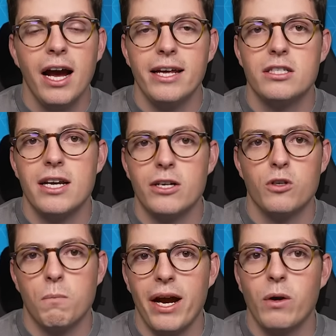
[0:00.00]
An
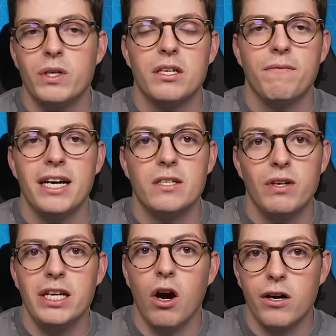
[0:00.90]
international break which
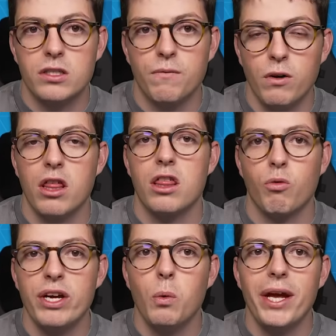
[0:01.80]
effectively lasts for
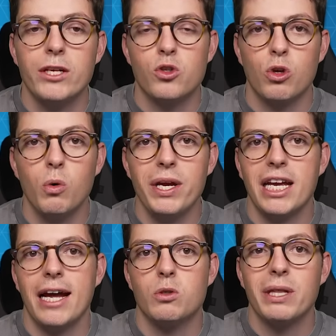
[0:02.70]
3 weeks, 2
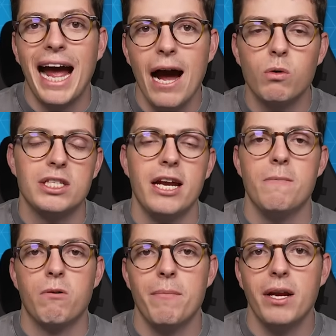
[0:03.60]
weekends without any
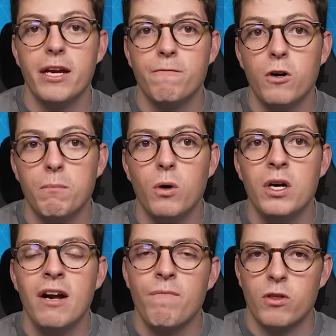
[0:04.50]
Premier League football,
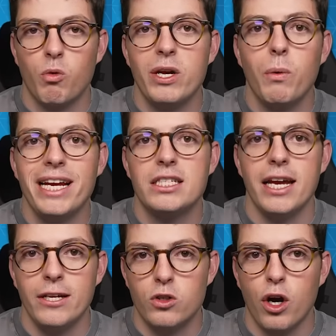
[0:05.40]
3 weeks
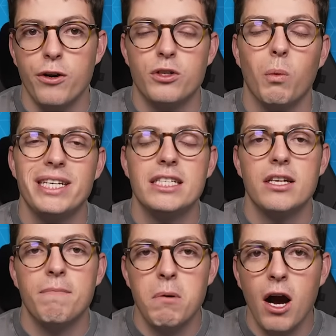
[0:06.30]
in total, which is
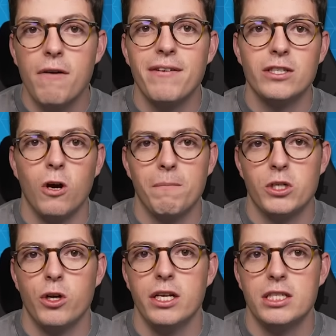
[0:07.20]
a perfect
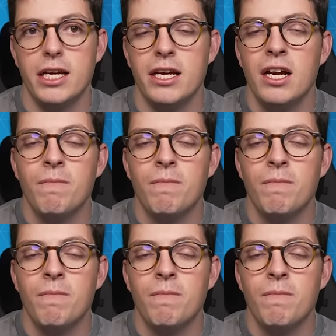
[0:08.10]
opportunity